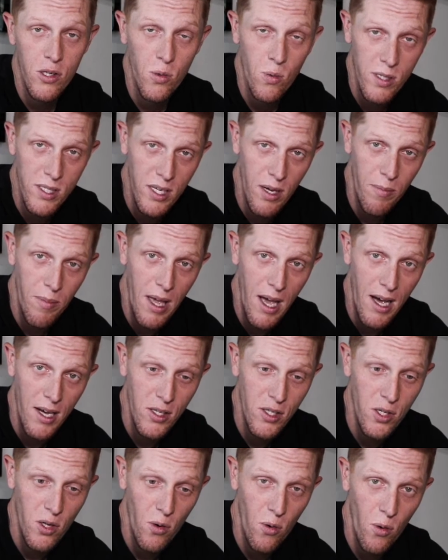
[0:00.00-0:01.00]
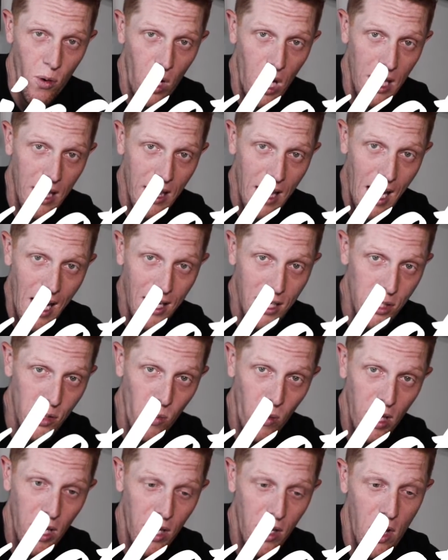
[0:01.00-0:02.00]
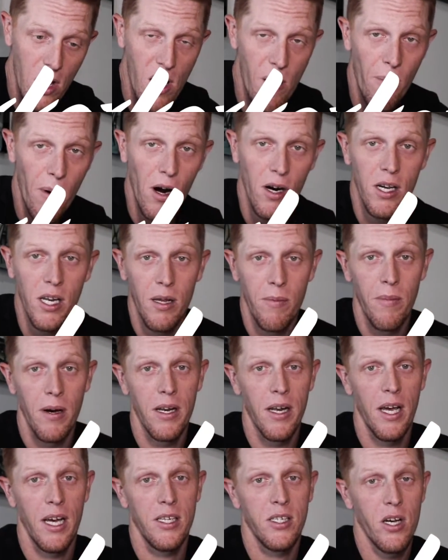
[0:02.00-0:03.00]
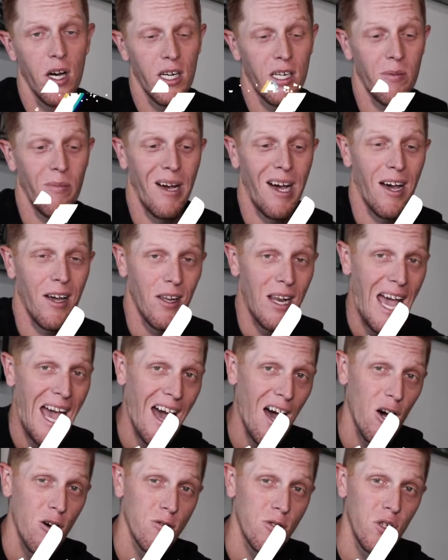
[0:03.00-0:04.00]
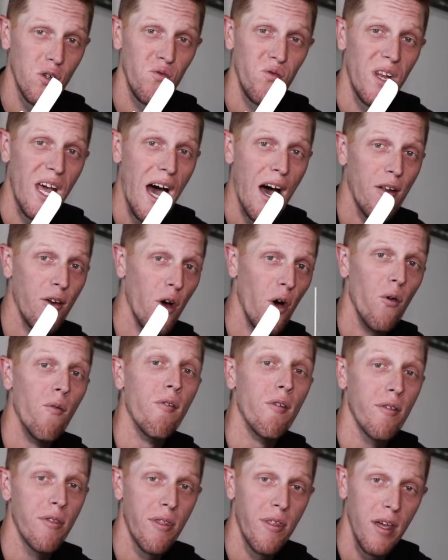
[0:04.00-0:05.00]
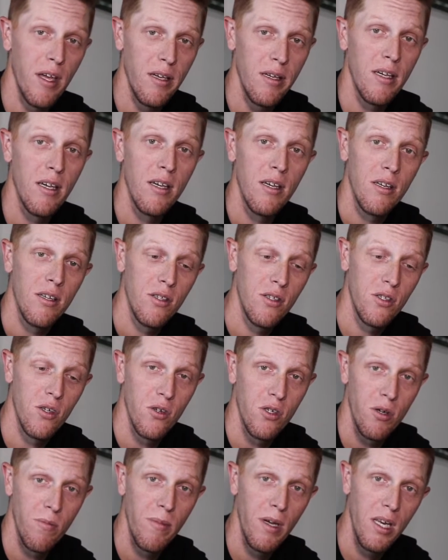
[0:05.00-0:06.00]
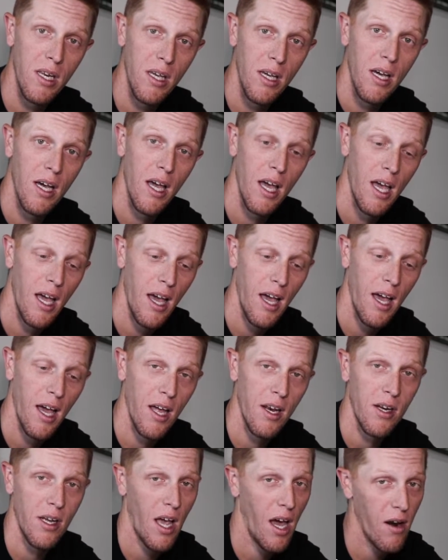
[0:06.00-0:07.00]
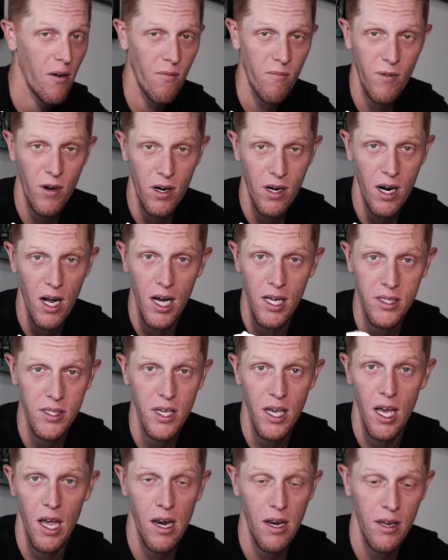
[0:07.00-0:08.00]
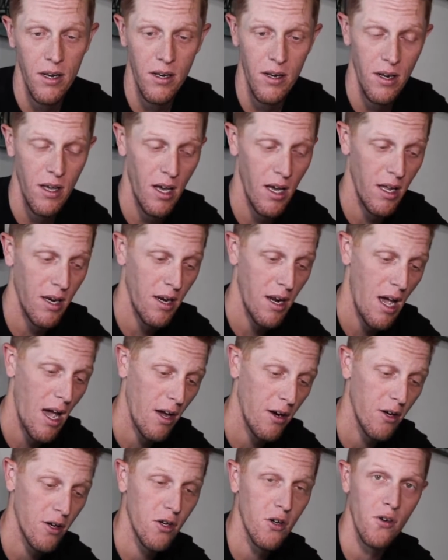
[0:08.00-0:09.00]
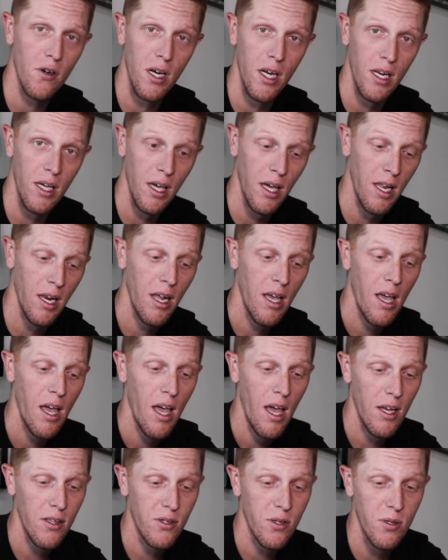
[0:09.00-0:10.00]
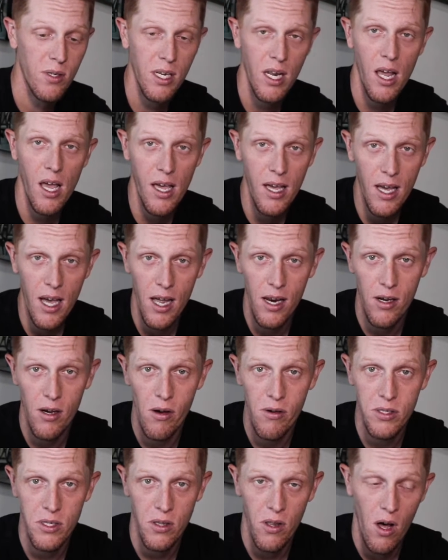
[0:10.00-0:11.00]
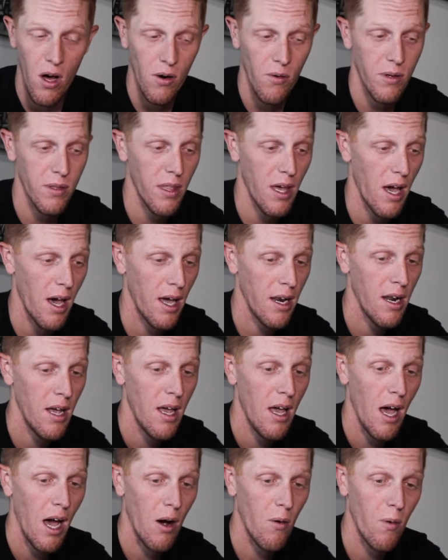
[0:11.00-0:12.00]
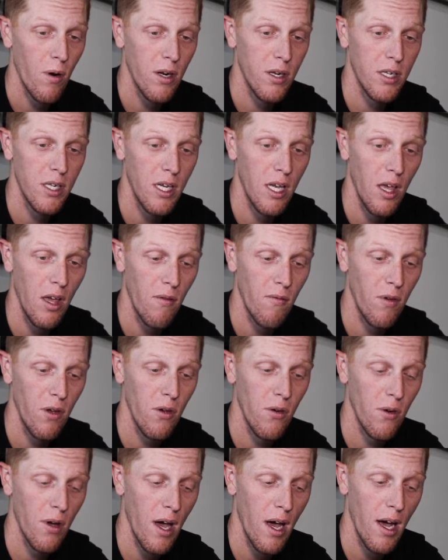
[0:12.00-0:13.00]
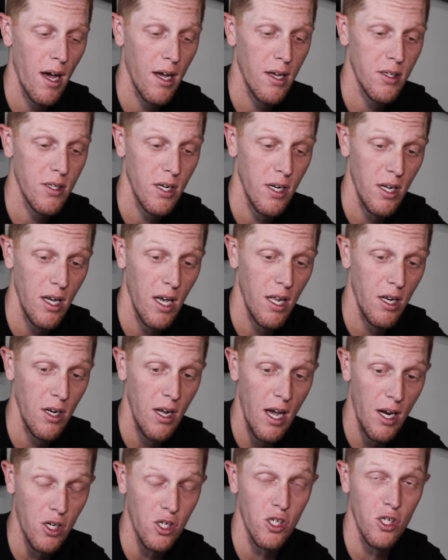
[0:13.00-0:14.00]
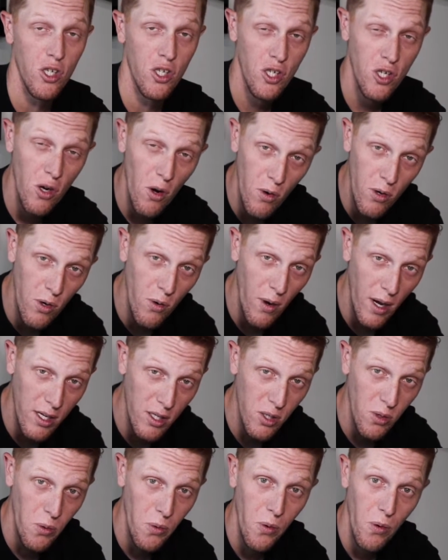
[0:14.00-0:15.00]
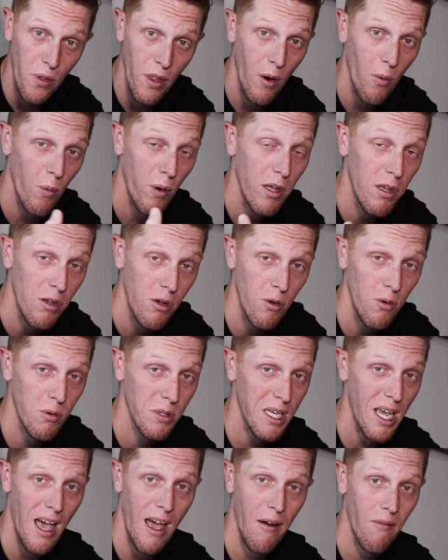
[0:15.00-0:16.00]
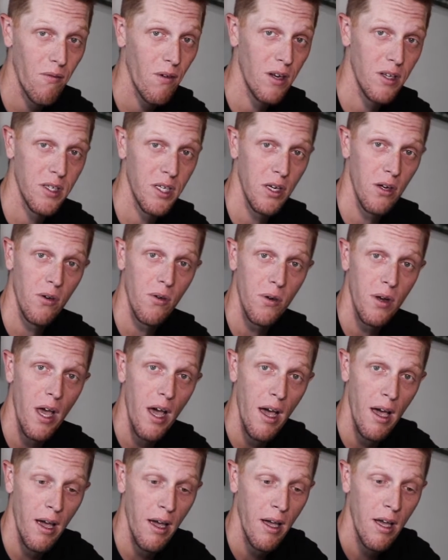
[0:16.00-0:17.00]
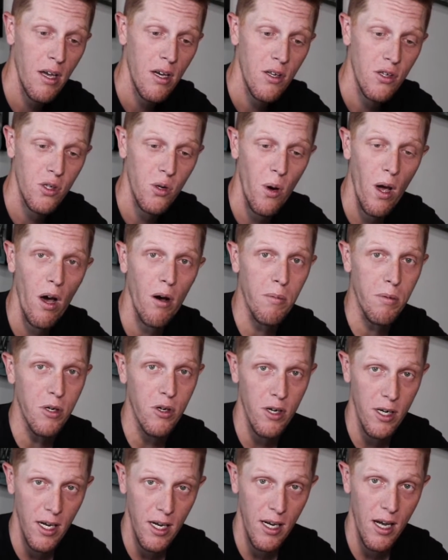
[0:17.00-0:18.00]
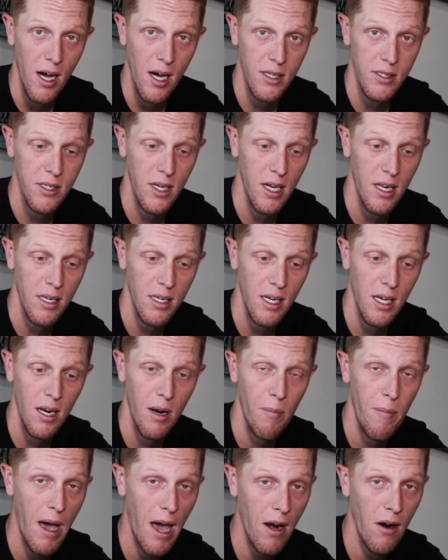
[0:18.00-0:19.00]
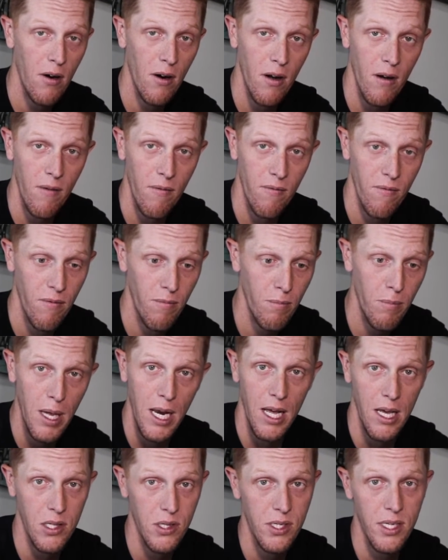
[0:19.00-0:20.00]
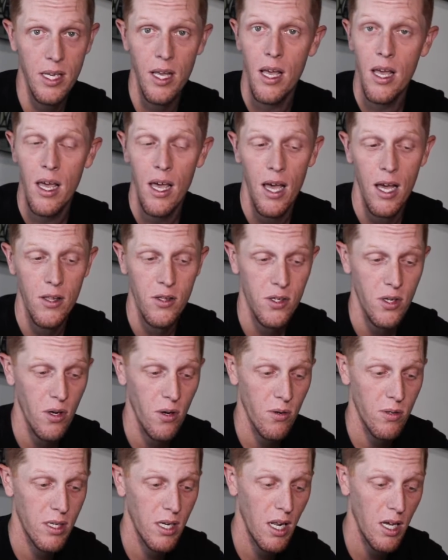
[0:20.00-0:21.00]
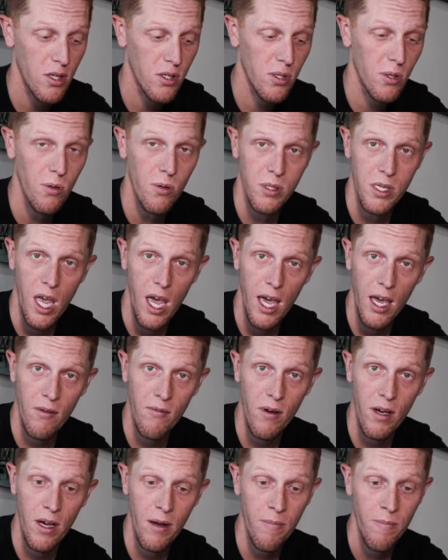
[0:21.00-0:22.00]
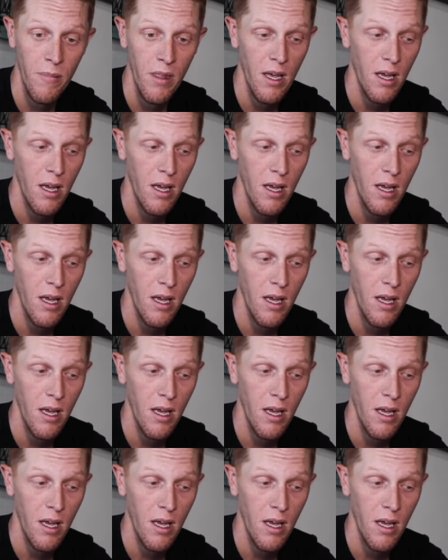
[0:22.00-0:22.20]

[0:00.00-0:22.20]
So what's up, guys? So last week on our Marketing Monday, I talked about how to not overthink social media and kind of your content and how you're creating it. And so today it kind of goes along with that. I wanted to give you guys and actually show you a tool that we use every single day to help create content in a matter of minutes. And so today's tool is Canva.